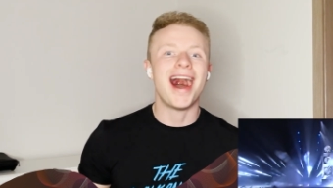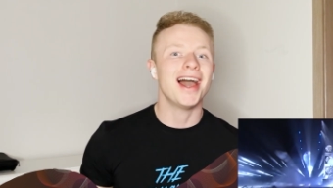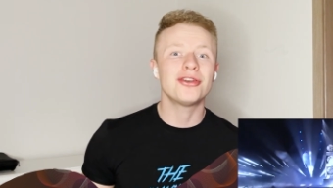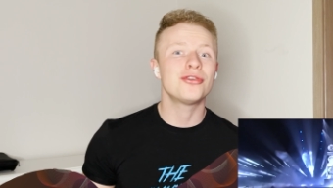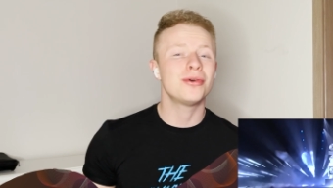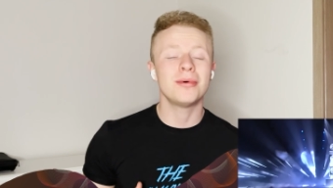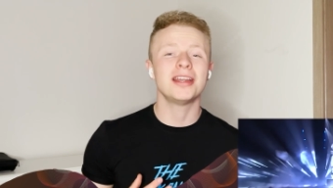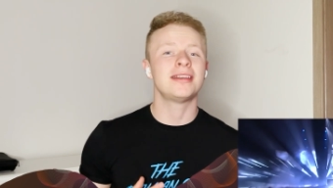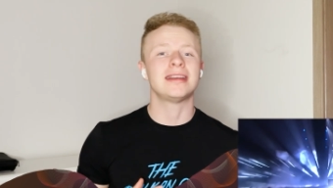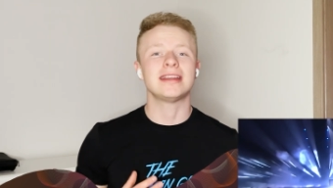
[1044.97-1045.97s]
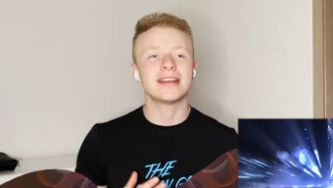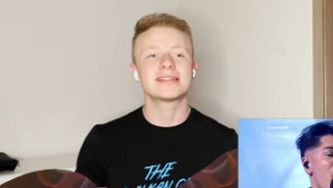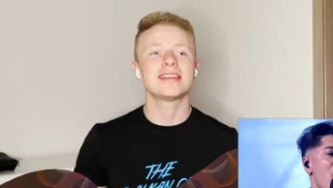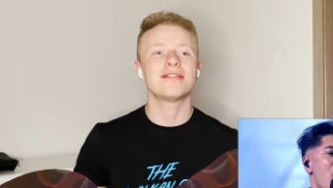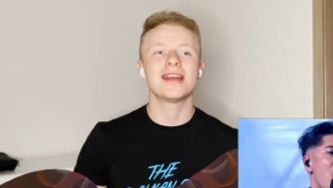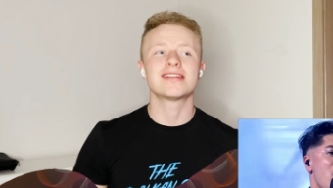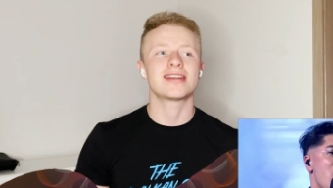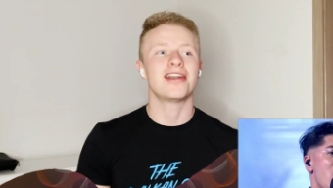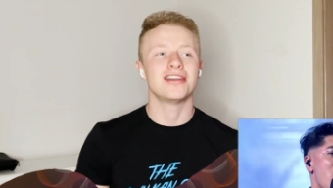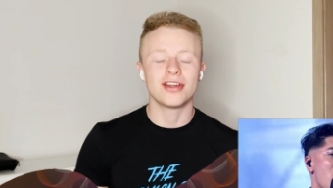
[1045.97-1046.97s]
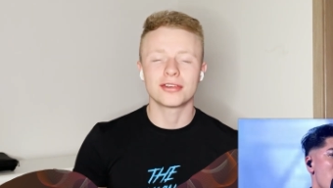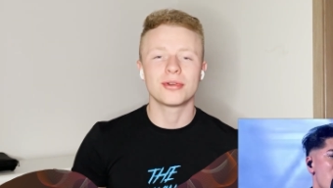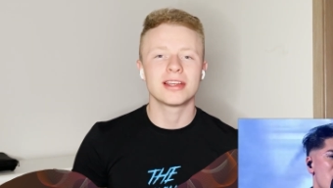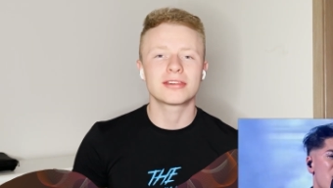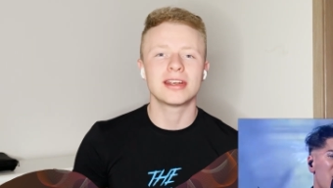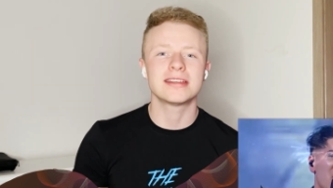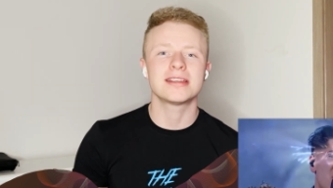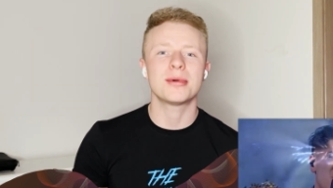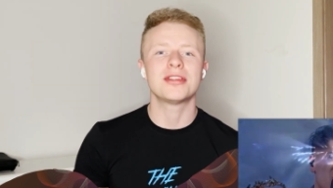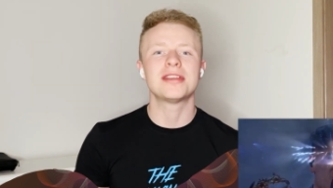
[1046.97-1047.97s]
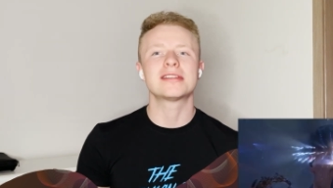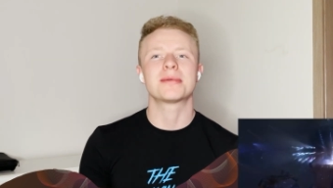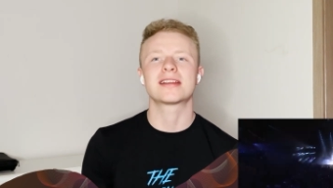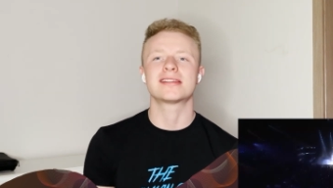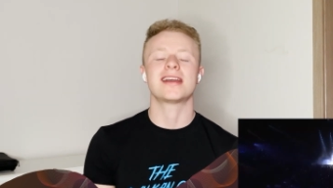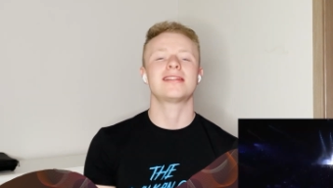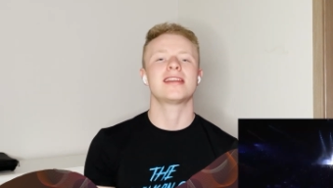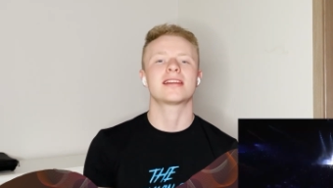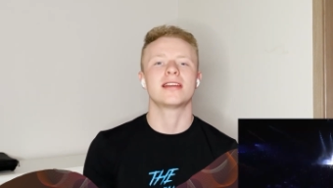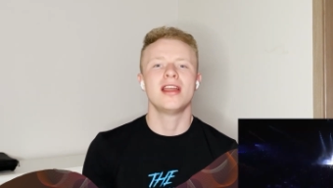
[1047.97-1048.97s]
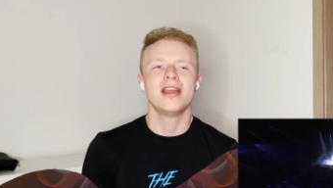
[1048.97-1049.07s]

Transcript: I don't know why the ESC fans are not going crazy about this, because I think